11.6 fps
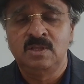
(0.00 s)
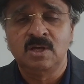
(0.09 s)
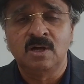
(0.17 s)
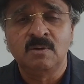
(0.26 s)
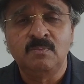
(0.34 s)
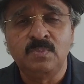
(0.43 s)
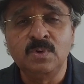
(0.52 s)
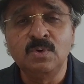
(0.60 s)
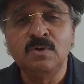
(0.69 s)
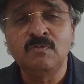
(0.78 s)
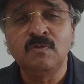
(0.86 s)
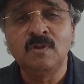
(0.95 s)
the
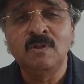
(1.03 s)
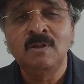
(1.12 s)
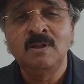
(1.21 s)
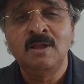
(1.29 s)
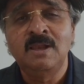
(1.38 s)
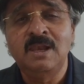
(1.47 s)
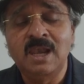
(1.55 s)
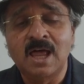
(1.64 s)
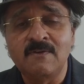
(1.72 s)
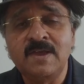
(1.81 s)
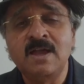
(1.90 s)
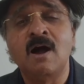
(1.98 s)
beautiful
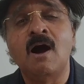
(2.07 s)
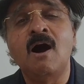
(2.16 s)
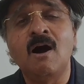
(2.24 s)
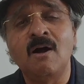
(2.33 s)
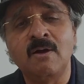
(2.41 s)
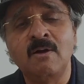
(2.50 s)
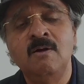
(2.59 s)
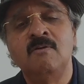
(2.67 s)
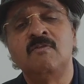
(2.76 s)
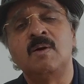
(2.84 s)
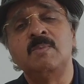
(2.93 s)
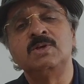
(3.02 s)
loving hug
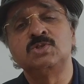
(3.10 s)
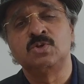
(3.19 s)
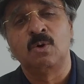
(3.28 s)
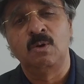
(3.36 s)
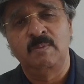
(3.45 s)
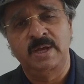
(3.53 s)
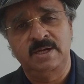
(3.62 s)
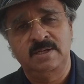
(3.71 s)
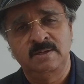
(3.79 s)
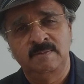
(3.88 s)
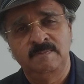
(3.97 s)
from your soulmate,